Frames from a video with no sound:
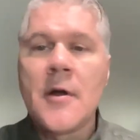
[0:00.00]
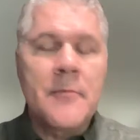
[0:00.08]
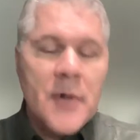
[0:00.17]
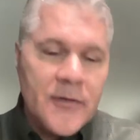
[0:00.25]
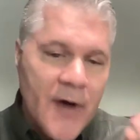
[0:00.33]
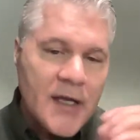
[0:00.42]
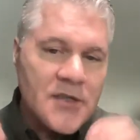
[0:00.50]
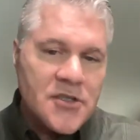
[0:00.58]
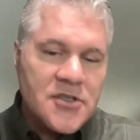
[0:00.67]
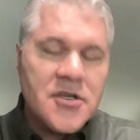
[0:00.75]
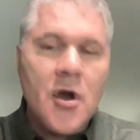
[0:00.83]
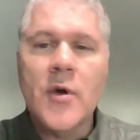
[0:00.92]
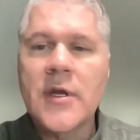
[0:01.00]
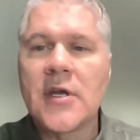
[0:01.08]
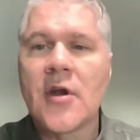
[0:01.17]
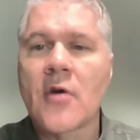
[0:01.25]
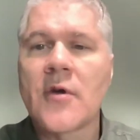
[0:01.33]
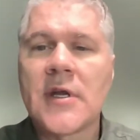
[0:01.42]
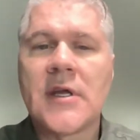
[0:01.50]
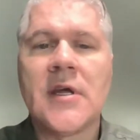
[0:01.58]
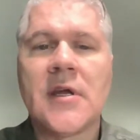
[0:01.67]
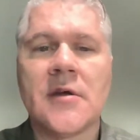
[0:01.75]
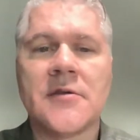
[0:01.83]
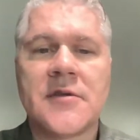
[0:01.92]
but if I can just go in and already
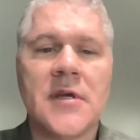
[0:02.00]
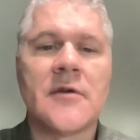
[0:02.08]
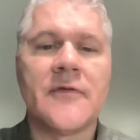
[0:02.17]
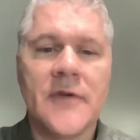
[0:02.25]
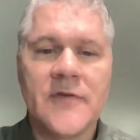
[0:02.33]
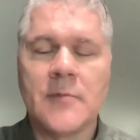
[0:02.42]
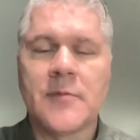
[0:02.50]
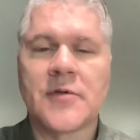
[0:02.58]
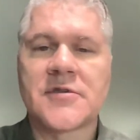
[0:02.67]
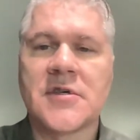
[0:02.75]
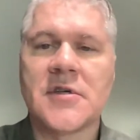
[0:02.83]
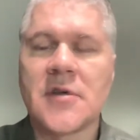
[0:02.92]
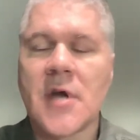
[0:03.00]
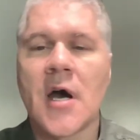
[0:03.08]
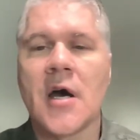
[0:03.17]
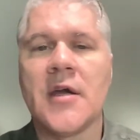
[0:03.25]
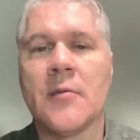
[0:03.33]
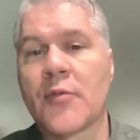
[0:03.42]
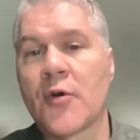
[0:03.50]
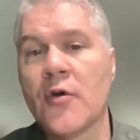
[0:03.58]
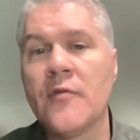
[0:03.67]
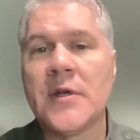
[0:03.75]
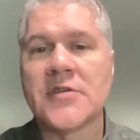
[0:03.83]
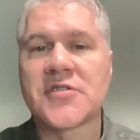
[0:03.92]
get a 10 or 15%
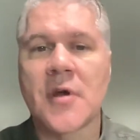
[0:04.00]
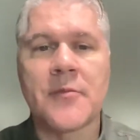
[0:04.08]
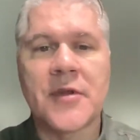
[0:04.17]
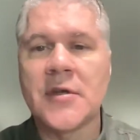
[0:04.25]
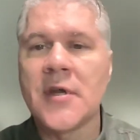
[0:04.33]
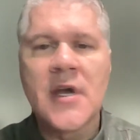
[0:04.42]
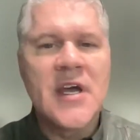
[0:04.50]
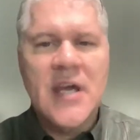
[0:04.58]
improvement in something